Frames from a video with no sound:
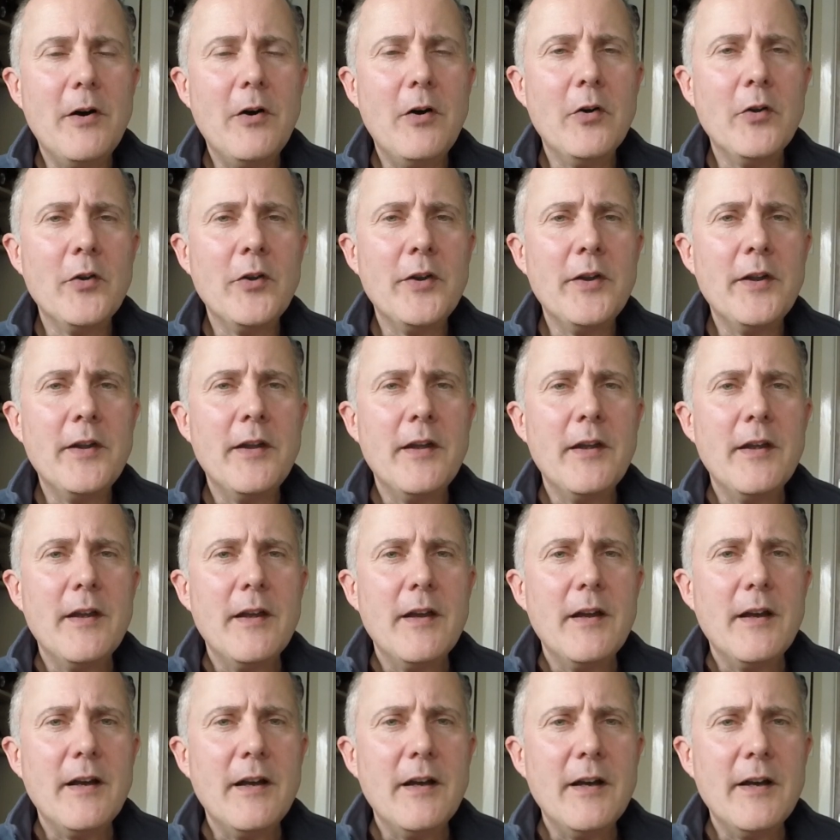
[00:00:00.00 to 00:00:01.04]
on
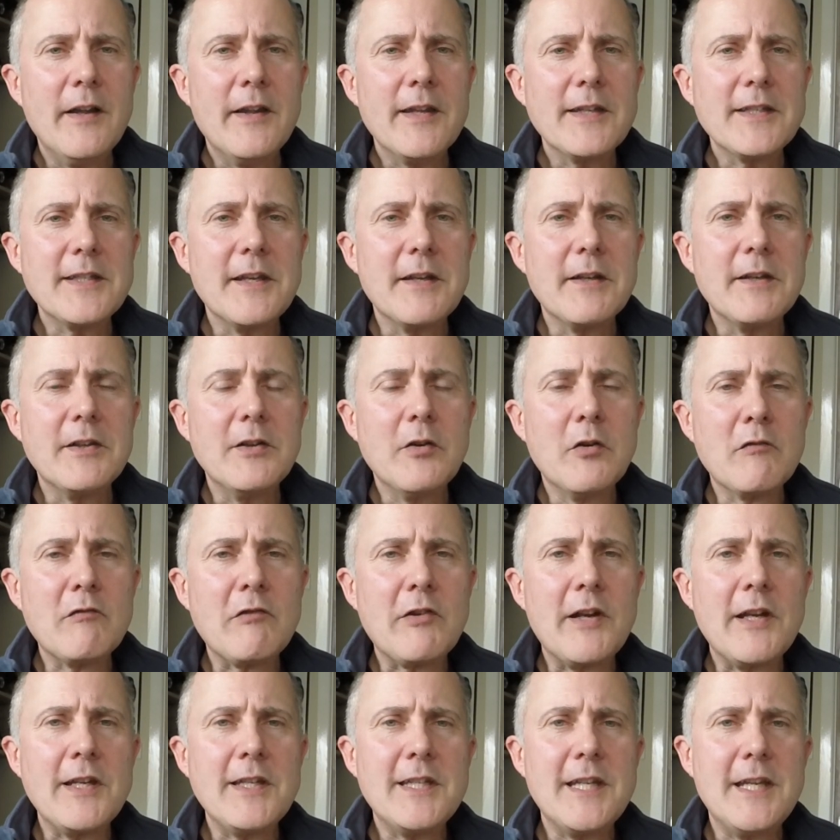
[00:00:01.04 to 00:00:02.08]
there's a long
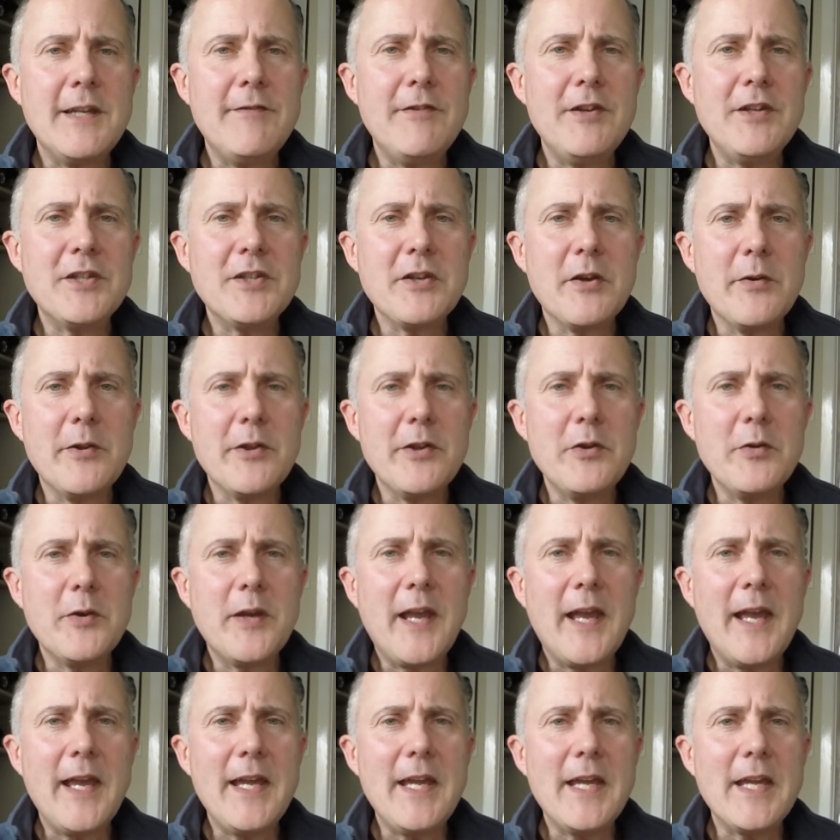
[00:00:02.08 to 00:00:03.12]
running TV show in the
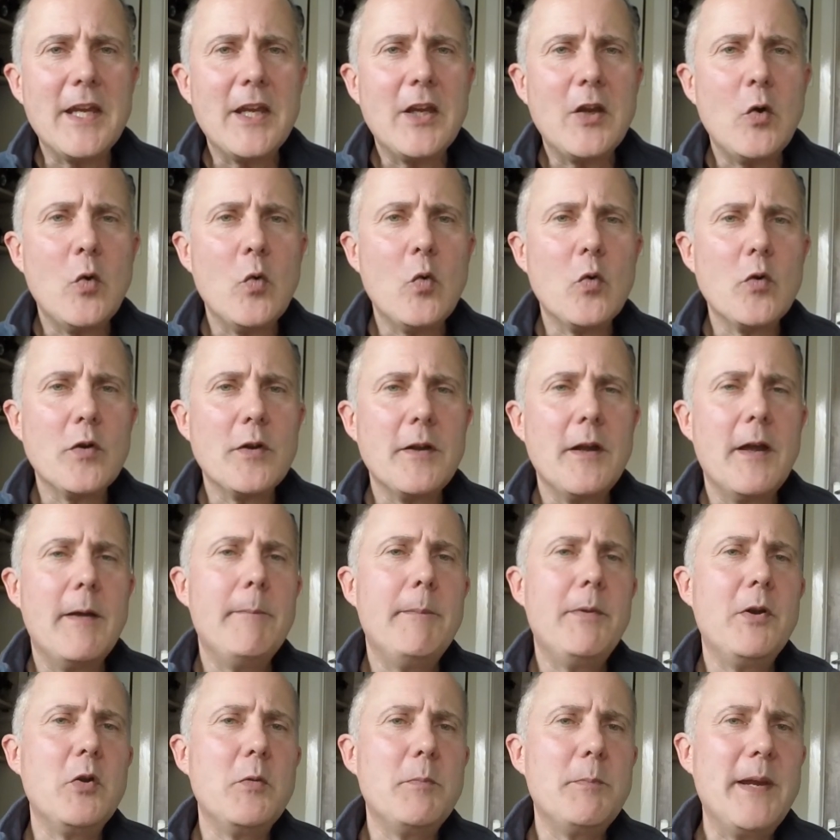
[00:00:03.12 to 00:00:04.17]
UK called
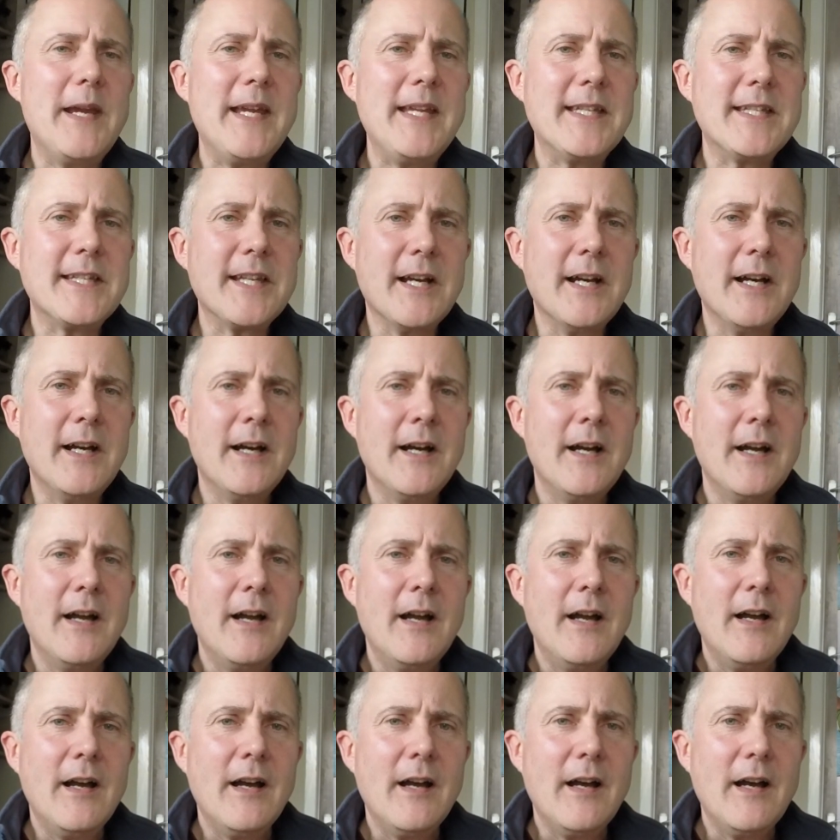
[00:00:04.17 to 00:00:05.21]
Blue Peter,
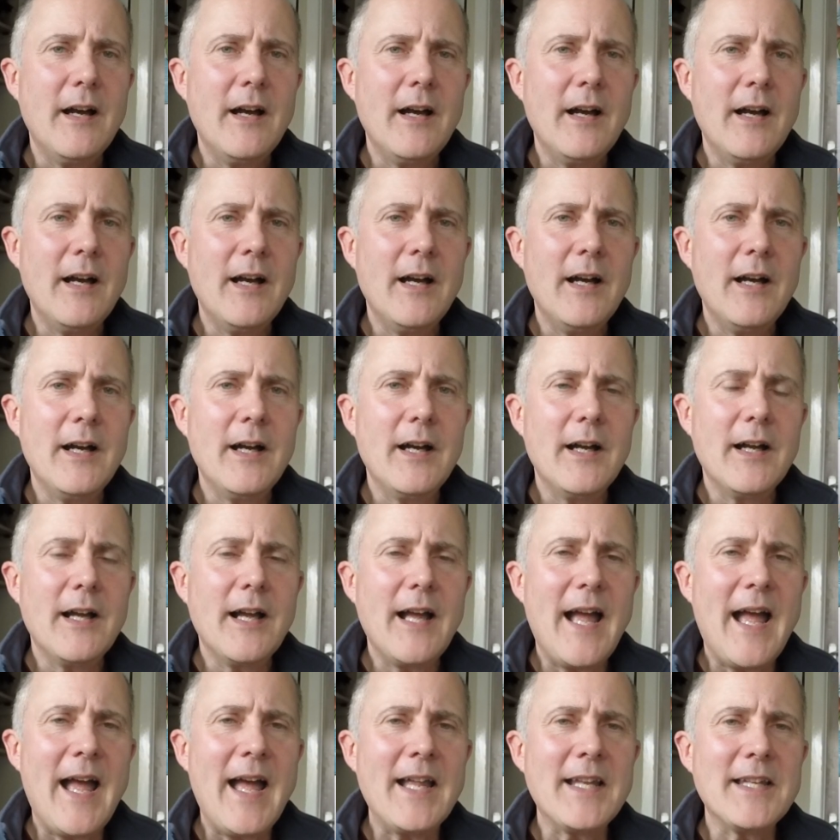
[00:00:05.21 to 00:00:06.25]

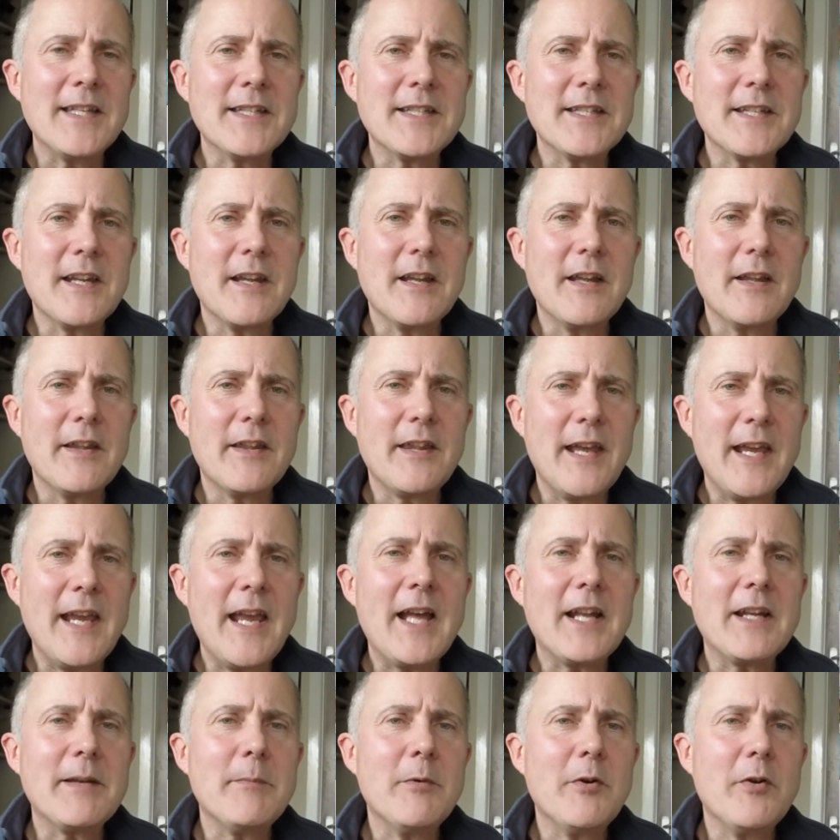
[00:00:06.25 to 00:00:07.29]
and they
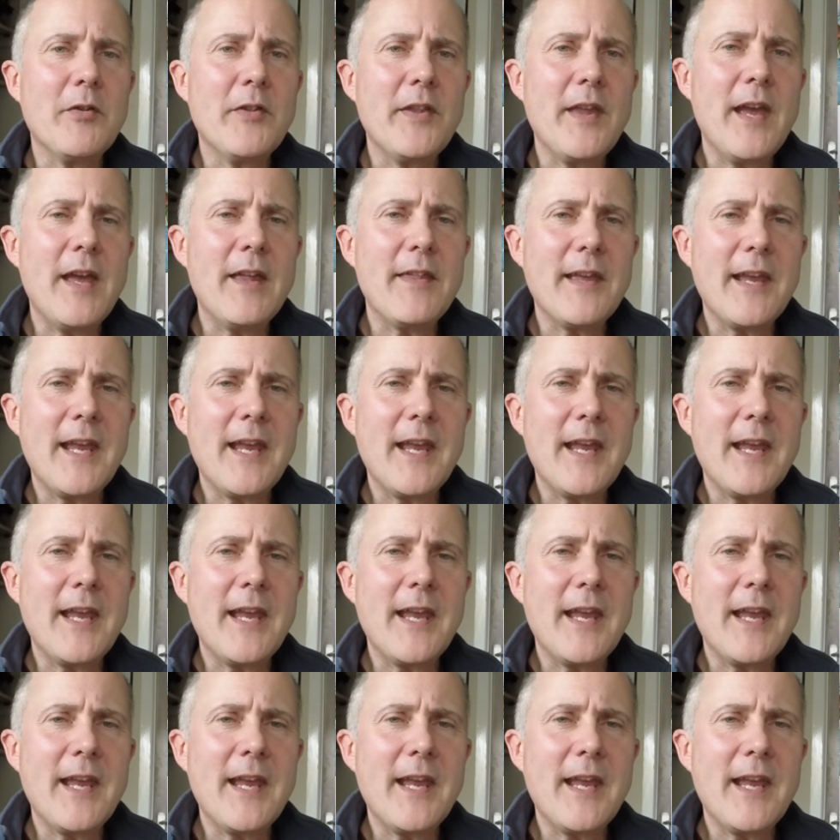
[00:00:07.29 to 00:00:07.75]
had them on there.